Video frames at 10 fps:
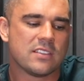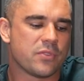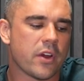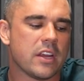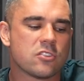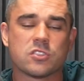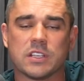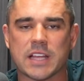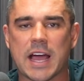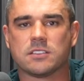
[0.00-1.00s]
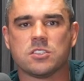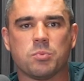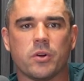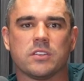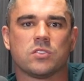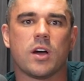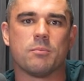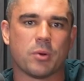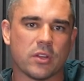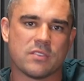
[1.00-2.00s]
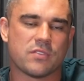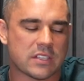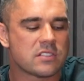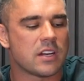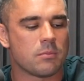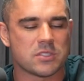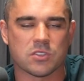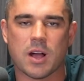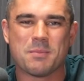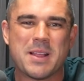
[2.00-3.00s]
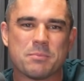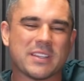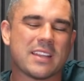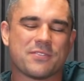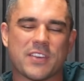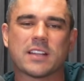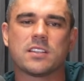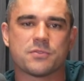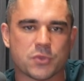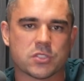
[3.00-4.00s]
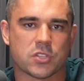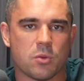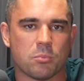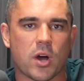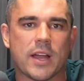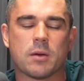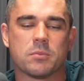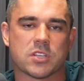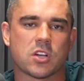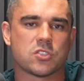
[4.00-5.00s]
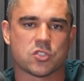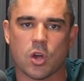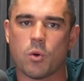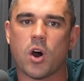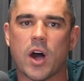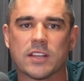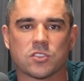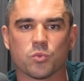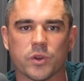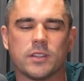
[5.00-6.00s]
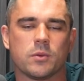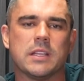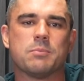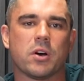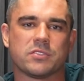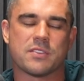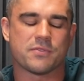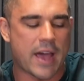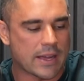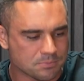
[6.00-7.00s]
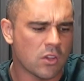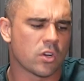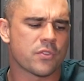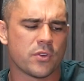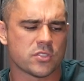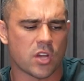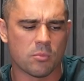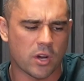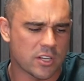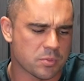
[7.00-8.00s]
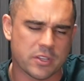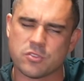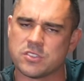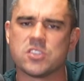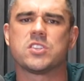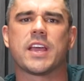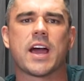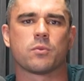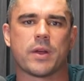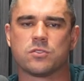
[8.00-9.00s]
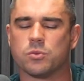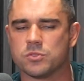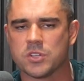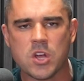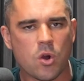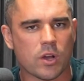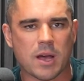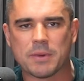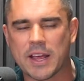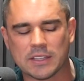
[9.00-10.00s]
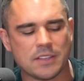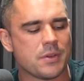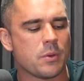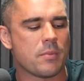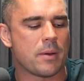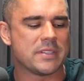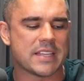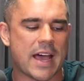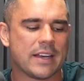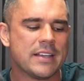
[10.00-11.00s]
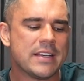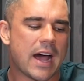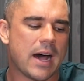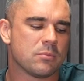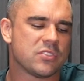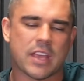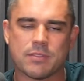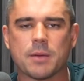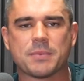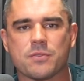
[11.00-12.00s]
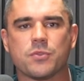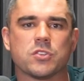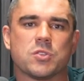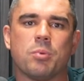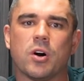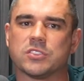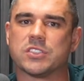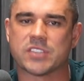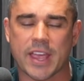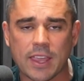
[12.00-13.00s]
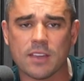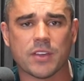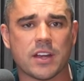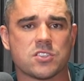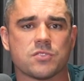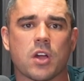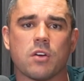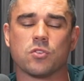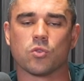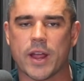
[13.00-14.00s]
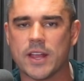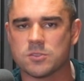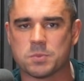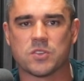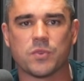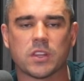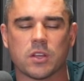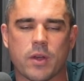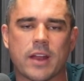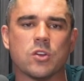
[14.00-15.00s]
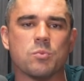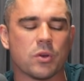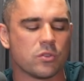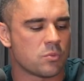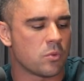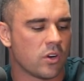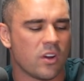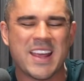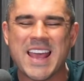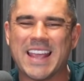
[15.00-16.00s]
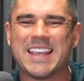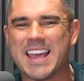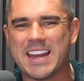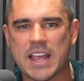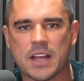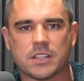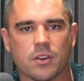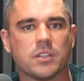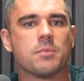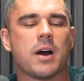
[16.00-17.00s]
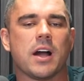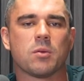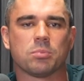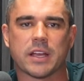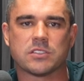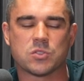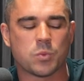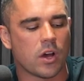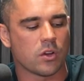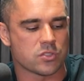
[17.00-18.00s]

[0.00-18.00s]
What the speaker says: It's very interesting that at this point in time, both investor numbers are up, but the fact that first home buyer numbers are so high, it's a really, really positive fact. A lot of first home buyers probably transitioning out of rentals or coming out of living with mum and dad, saving up that first deposit, taking advantage of grants, specifically around new builds and whatnot, and getting out there in the marketplace as well.